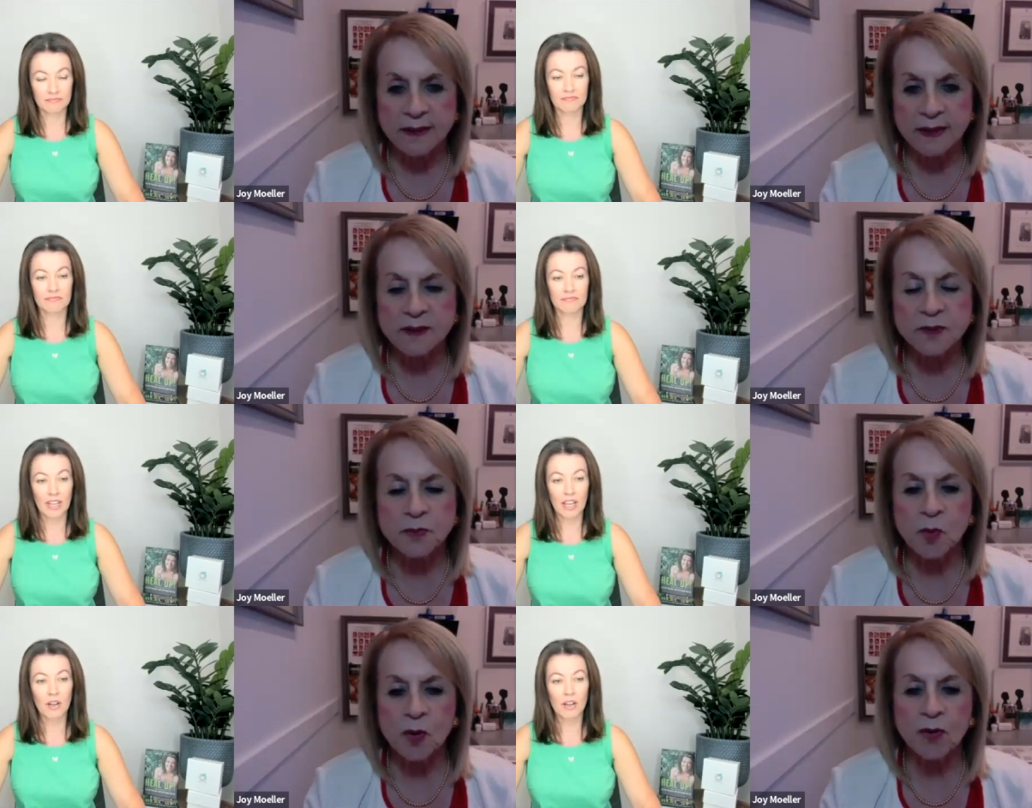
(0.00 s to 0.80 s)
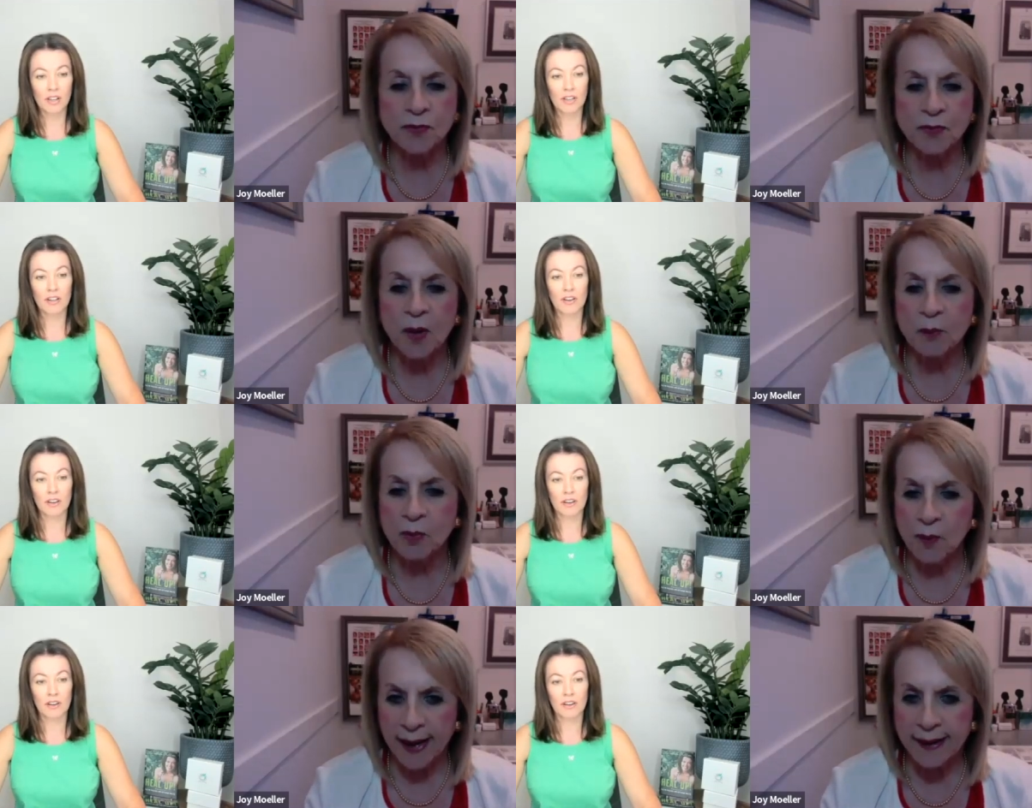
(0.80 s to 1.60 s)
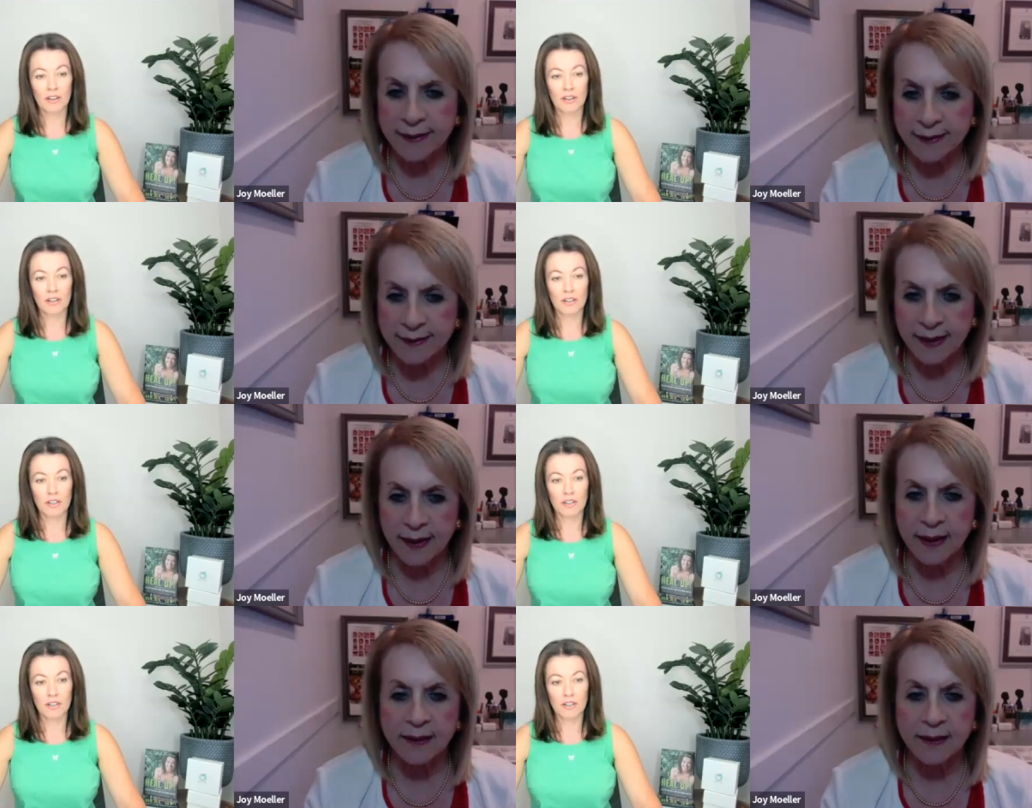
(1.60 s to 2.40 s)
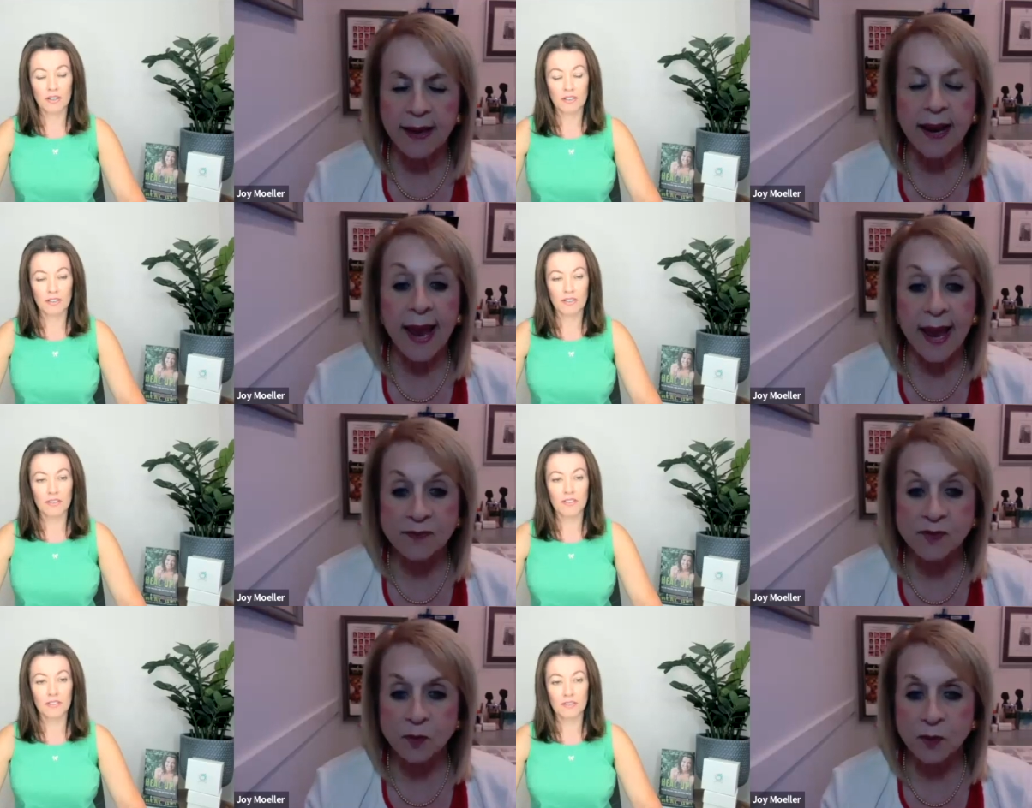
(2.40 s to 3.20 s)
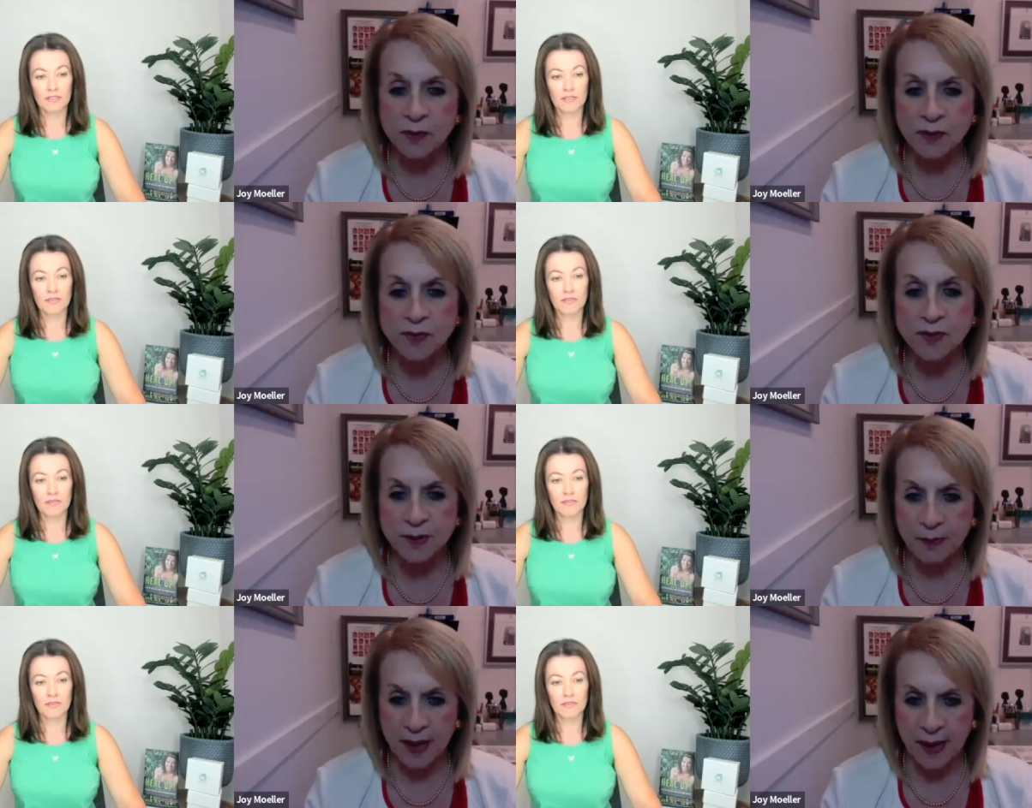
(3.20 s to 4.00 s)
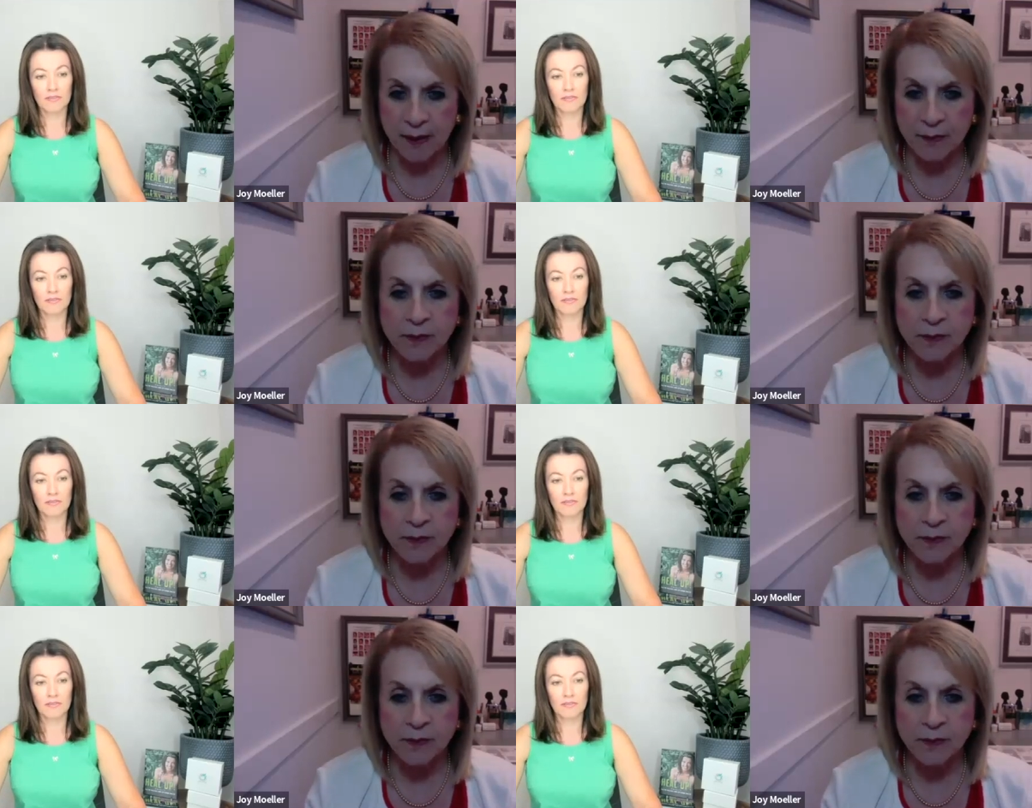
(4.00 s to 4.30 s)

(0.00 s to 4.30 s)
Speaker 1: That's more of a brain thing, and they have to wear their CPAP.